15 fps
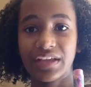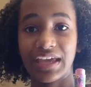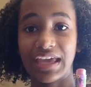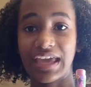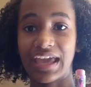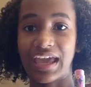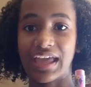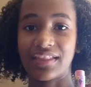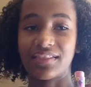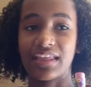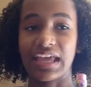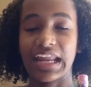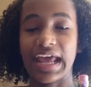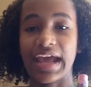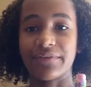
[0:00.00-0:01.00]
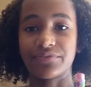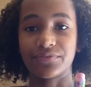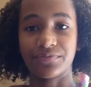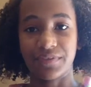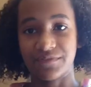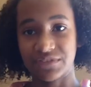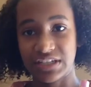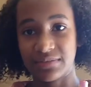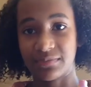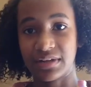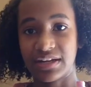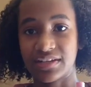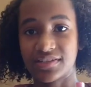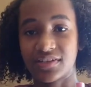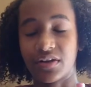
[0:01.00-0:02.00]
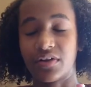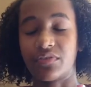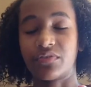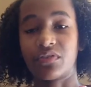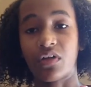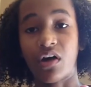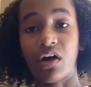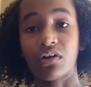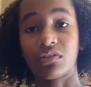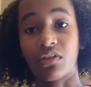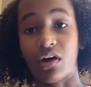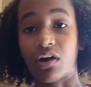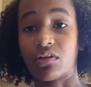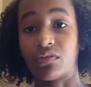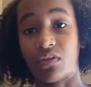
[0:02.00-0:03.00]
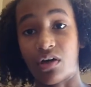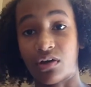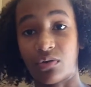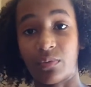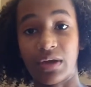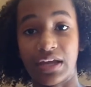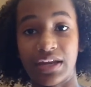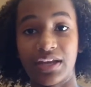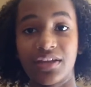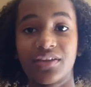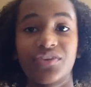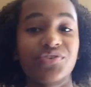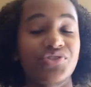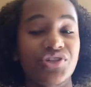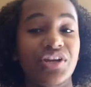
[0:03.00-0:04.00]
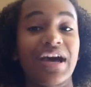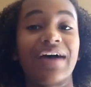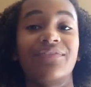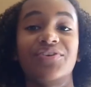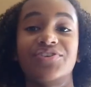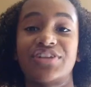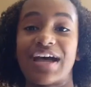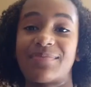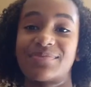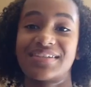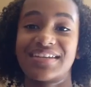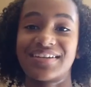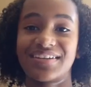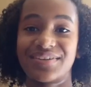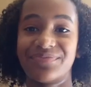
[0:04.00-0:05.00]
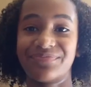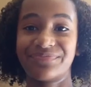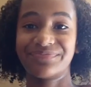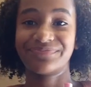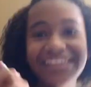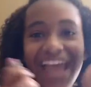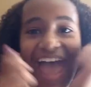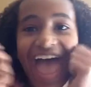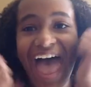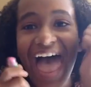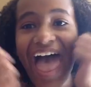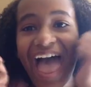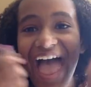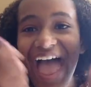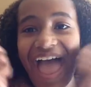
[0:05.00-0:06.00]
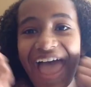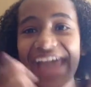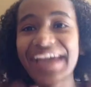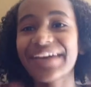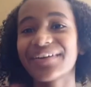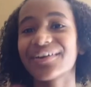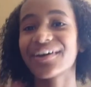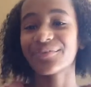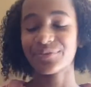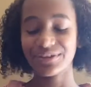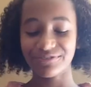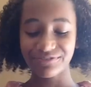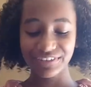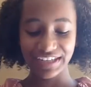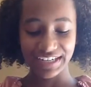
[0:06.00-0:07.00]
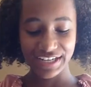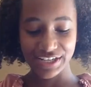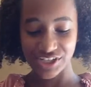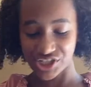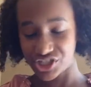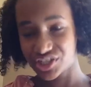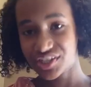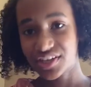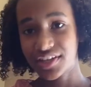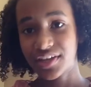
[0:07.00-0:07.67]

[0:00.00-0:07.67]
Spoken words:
And then after 15 minutes of long waiting, you should have your chapstick. Yay! We finished.